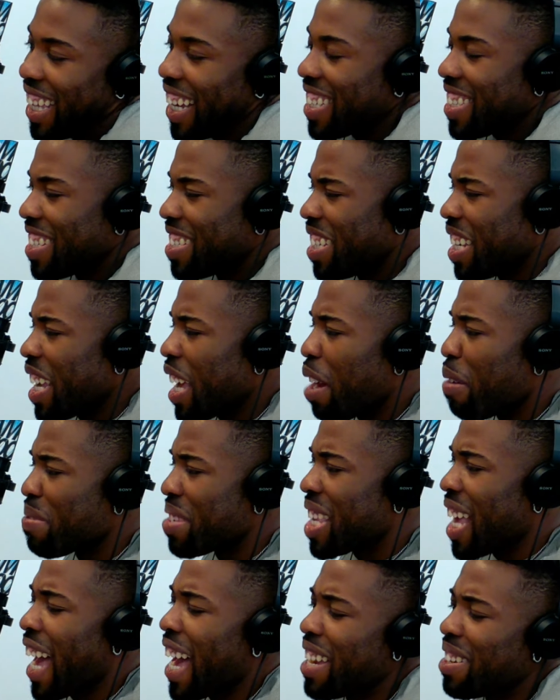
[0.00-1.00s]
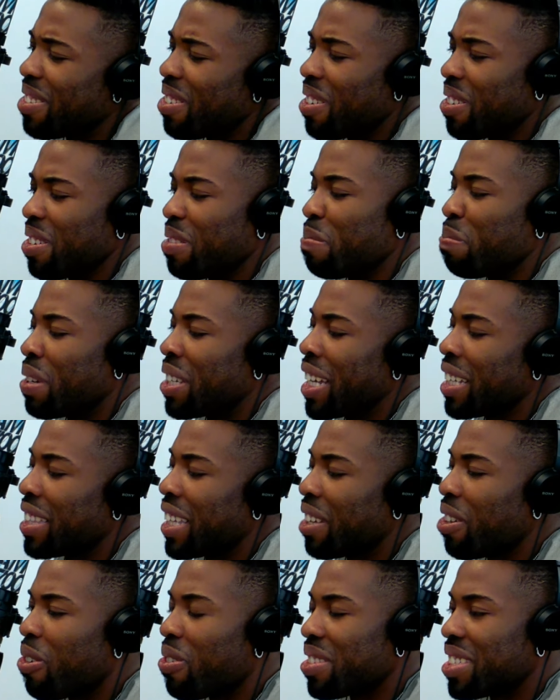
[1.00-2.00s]
things the GMs had
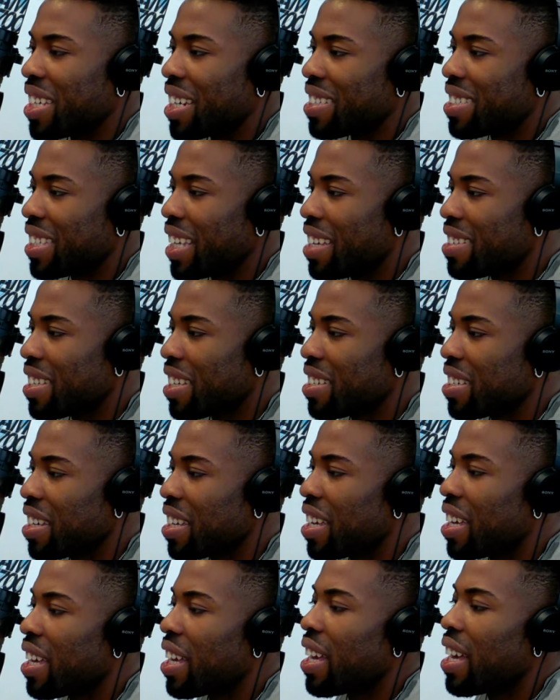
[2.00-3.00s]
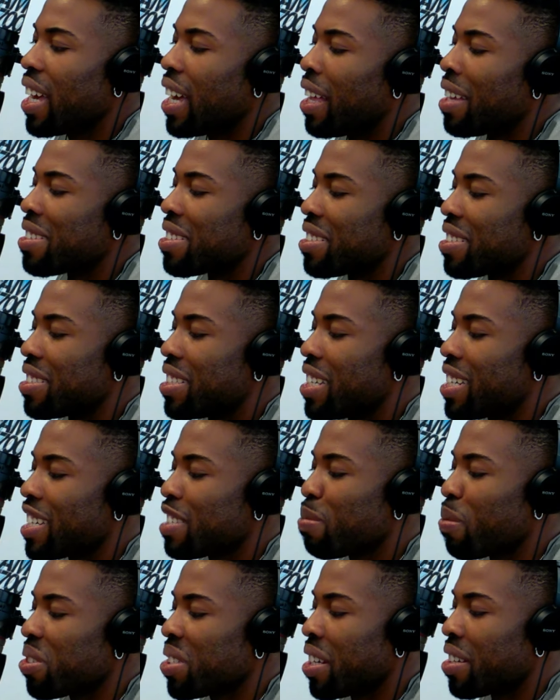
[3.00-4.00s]
predicting going into the season. Listen to
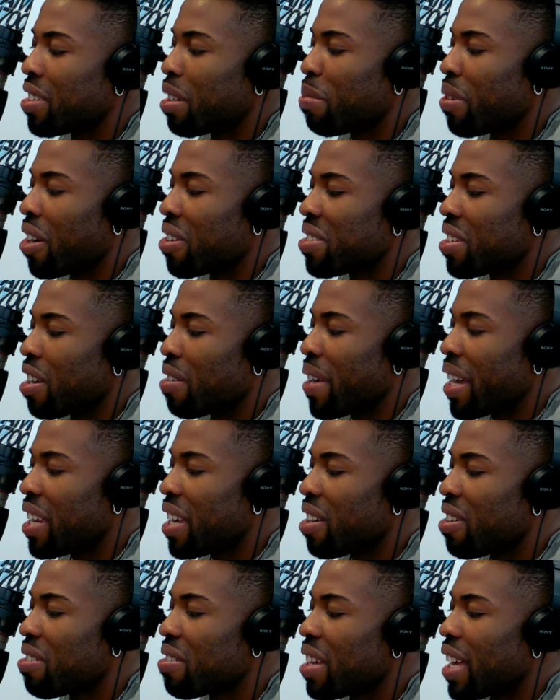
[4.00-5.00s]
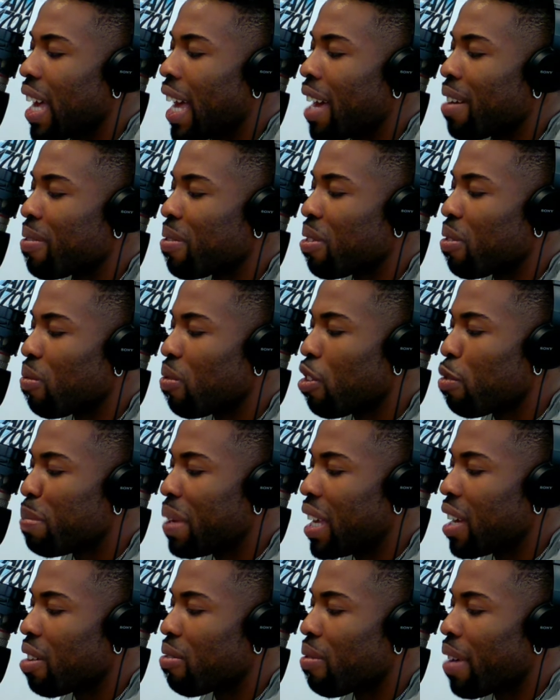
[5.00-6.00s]
DJ Sports here on WRCR Radio, and we'll
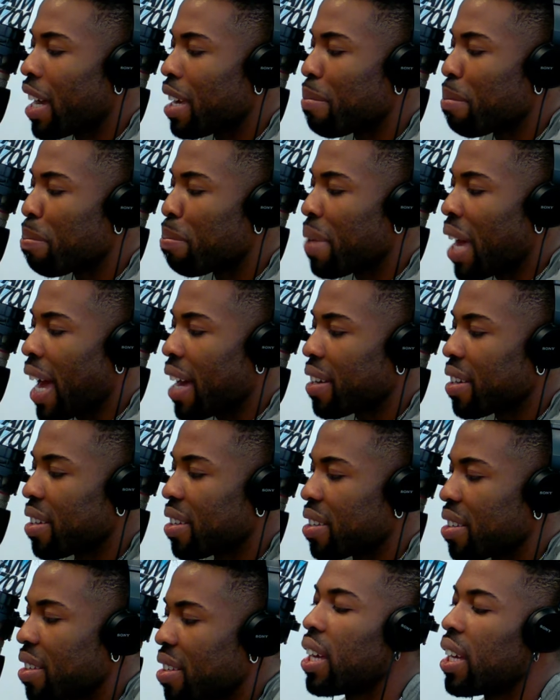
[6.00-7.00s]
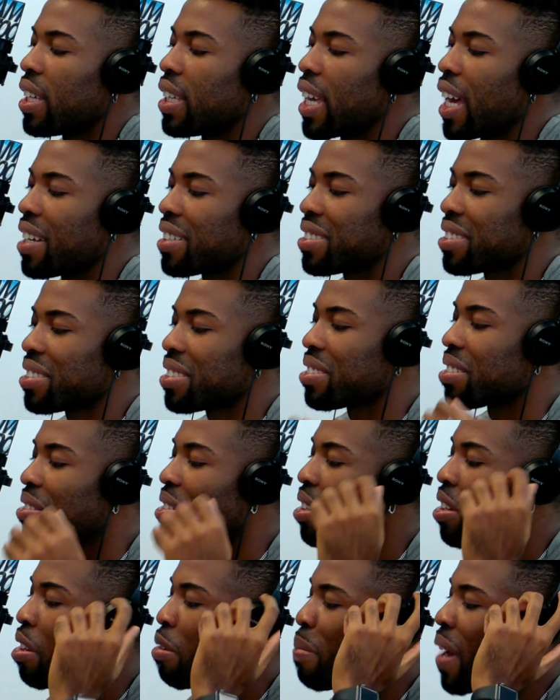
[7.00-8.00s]
be right back. Yes,
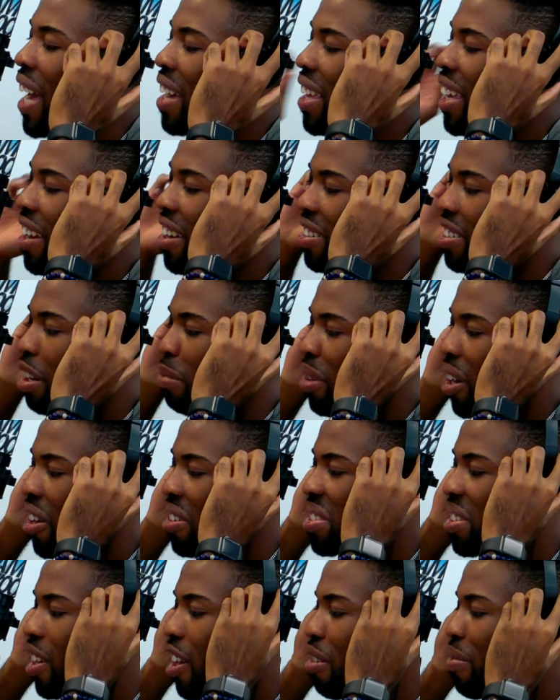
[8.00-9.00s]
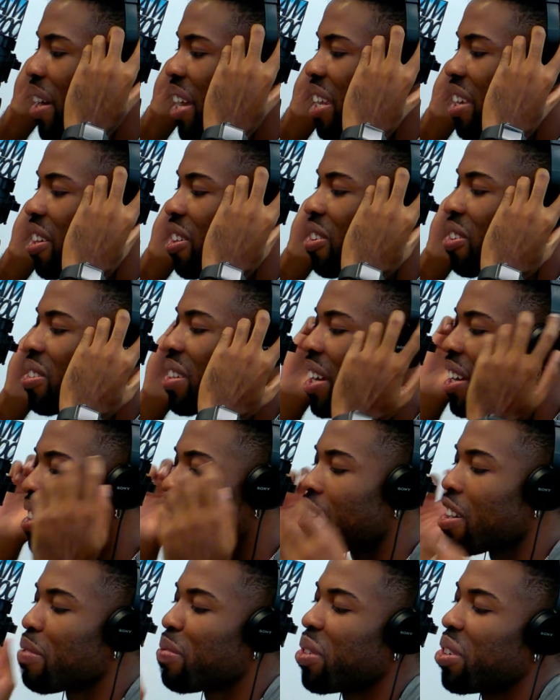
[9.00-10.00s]
you're back here on WRCR Radio, here
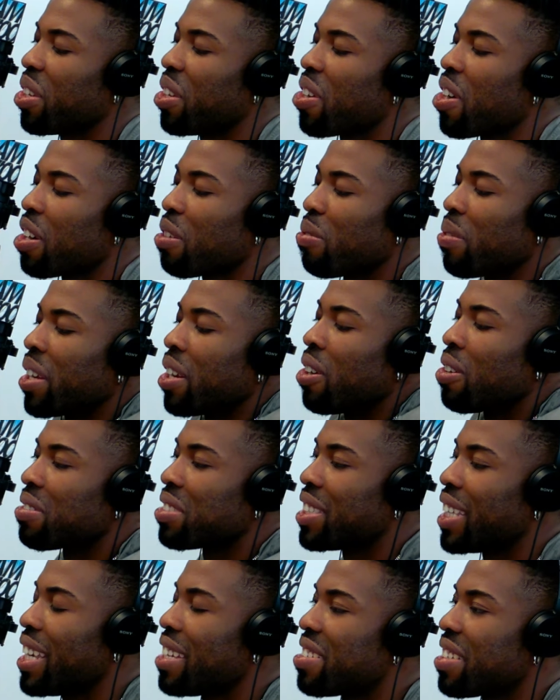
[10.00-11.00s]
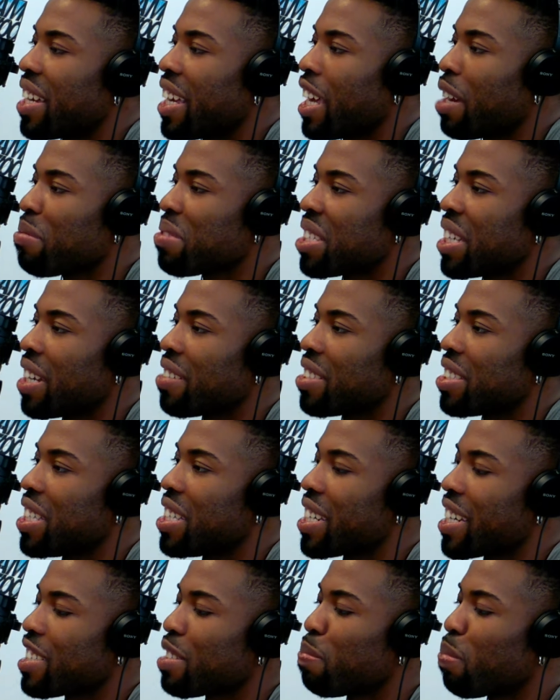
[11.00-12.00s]
in Gardenville, New York. We're your host, DJ Hamilton, here at
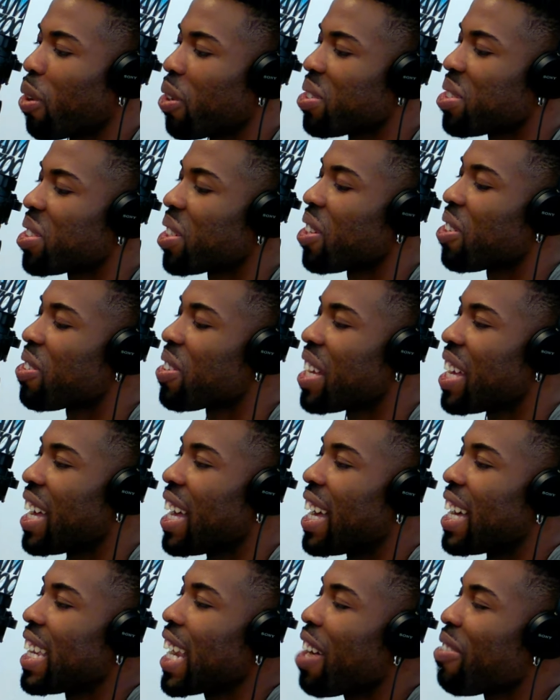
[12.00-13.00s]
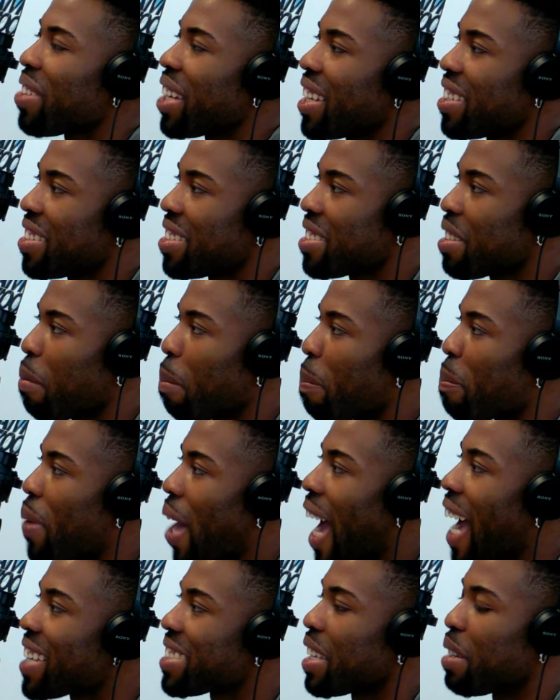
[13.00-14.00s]
the DJ Sports Show. Now we're going to get into some
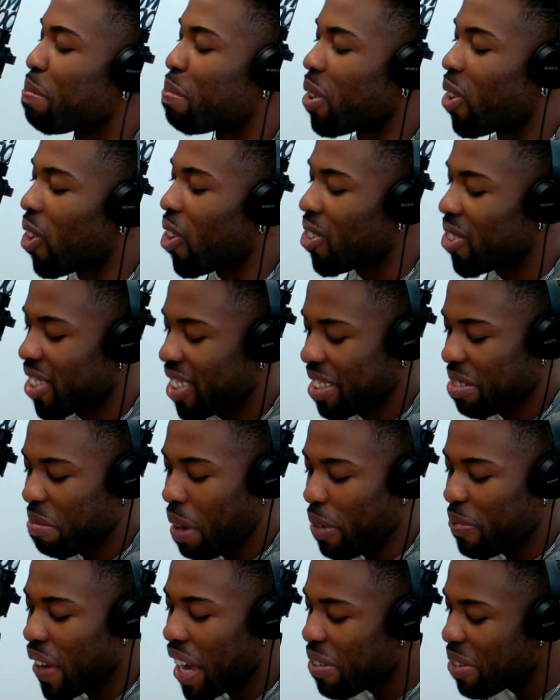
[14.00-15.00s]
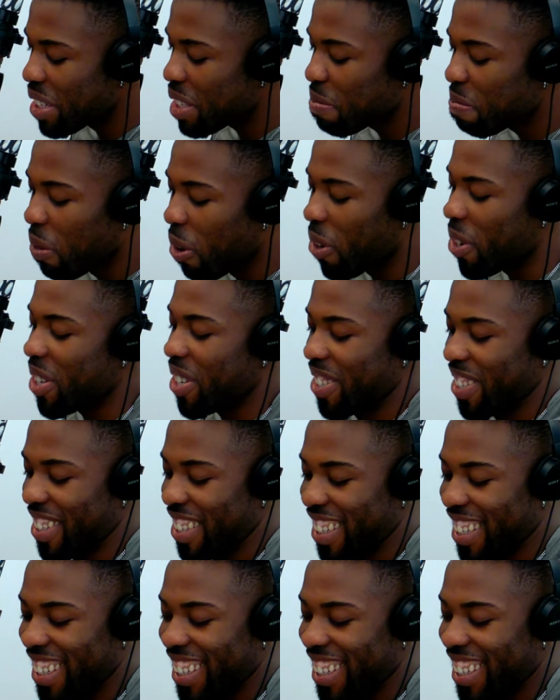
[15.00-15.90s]
basketball, my favorite sport.